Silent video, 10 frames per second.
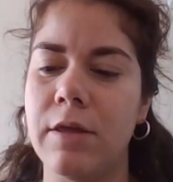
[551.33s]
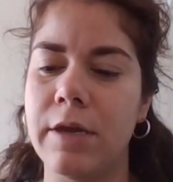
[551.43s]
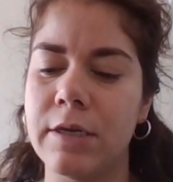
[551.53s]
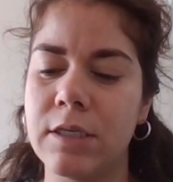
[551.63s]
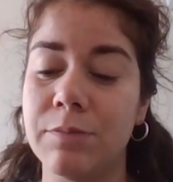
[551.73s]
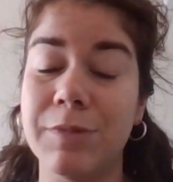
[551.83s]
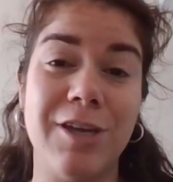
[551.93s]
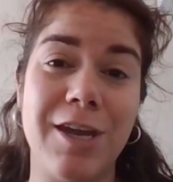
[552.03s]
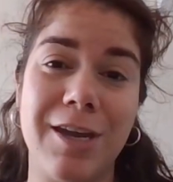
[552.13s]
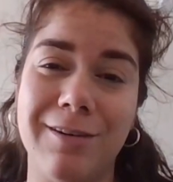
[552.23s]
this
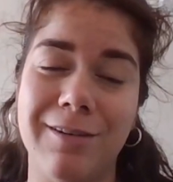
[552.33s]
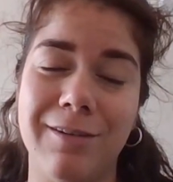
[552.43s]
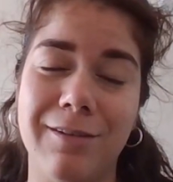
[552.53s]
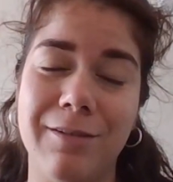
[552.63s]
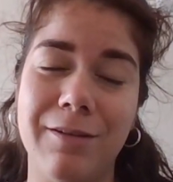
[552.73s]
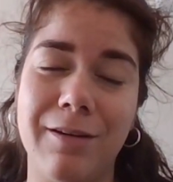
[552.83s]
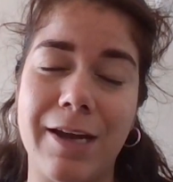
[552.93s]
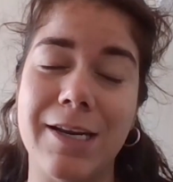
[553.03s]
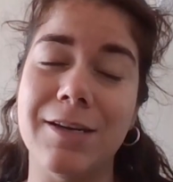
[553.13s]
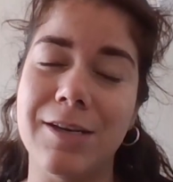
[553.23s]
mistaken
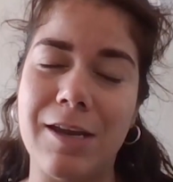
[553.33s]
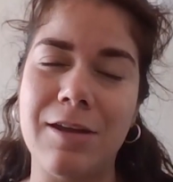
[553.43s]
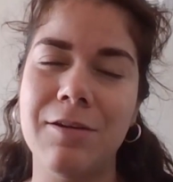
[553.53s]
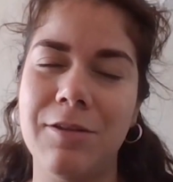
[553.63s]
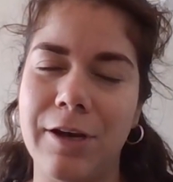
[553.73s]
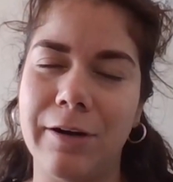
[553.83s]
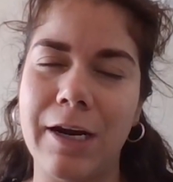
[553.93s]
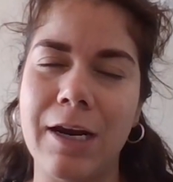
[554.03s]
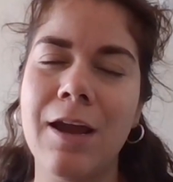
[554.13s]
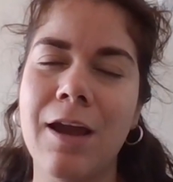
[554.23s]
identity
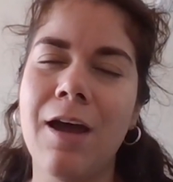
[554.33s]
theory.